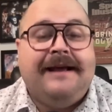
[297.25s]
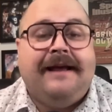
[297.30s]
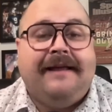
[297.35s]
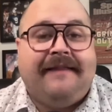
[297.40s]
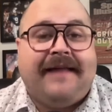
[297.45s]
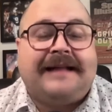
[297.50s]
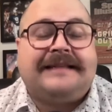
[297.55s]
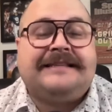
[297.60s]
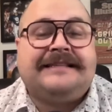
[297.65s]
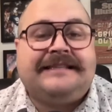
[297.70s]

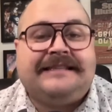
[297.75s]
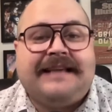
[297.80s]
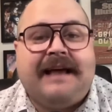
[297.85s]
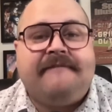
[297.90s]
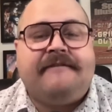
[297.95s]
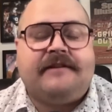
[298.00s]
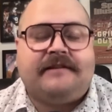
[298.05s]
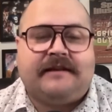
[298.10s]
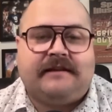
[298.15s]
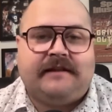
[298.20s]
That's
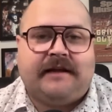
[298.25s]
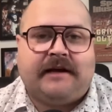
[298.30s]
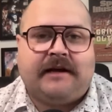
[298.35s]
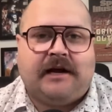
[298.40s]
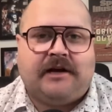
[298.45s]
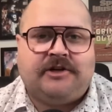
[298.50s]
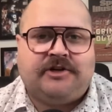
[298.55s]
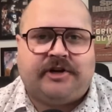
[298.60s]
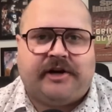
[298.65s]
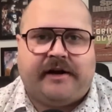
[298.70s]
7th in the
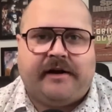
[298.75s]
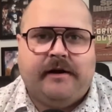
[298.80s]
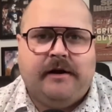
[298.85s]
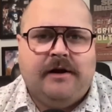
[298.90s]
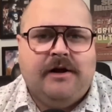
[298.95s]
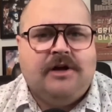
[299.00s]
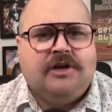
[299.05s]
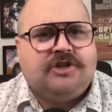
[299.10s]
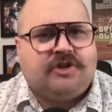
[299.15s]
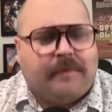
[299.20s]
country.
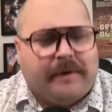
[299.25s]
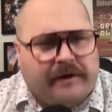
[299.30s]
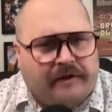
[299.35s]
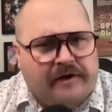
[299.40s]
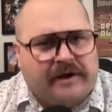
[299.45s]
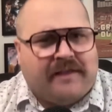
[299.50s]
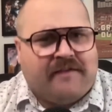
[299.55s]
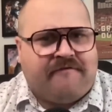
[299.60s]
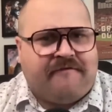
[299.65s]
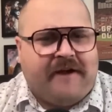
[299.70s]
So when you
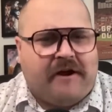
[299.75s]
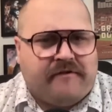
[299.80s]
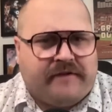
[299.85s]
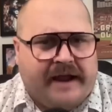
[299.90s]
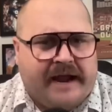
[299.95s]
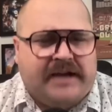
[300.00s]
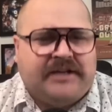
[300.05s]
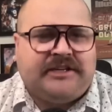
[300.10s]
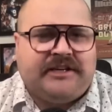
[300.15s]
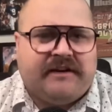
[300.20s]
look at the
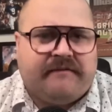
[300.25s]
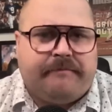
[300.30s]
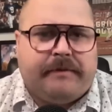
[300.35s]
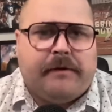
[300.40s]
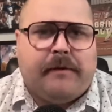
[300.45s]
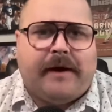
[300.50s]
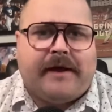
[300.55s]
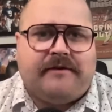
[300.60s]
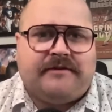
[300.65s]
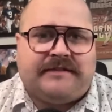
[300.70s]
foundation of
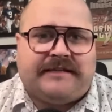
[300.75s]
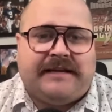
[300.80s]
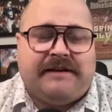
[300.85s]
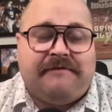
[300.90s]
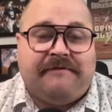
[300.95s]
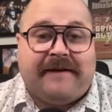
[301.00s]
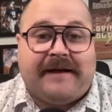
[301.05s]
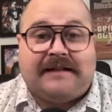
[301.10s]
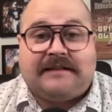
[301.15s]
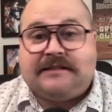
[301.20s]
BYU's
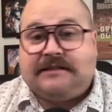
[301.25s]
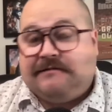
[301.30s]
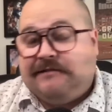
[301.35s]
defense,